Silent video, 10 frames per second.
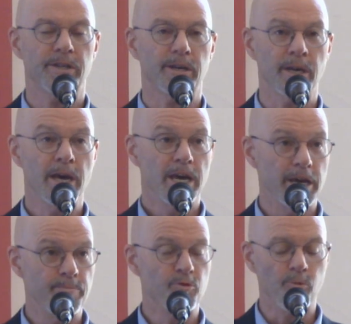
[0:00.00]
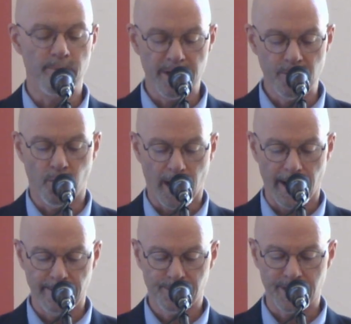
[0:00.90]
the Hebrew
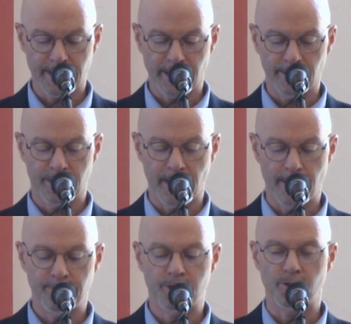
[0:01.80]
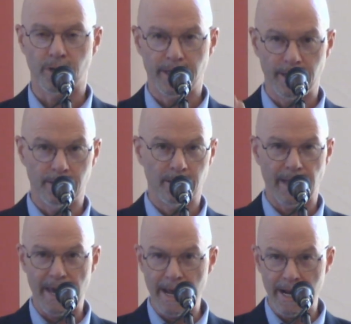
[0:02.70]
midwives and tells them to
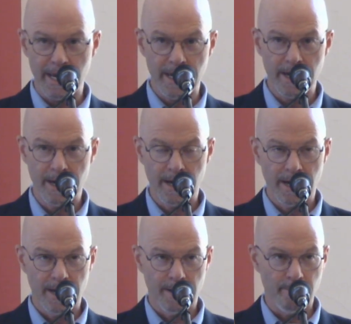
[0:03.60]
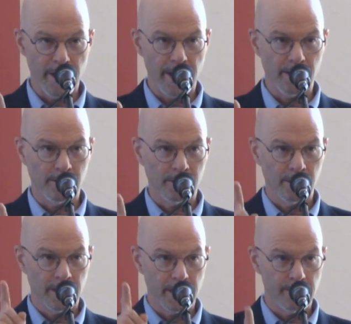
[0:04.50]
kill any
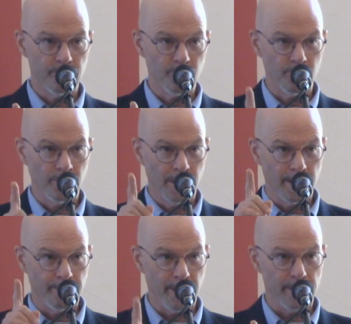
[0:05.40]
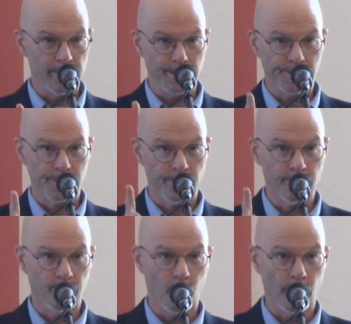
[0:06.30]
male Hebrew babies that
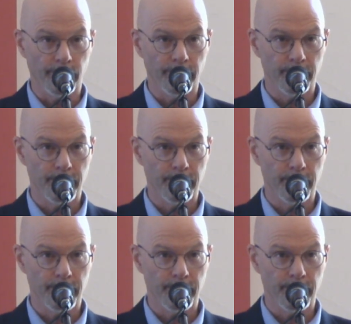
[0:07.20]
are born.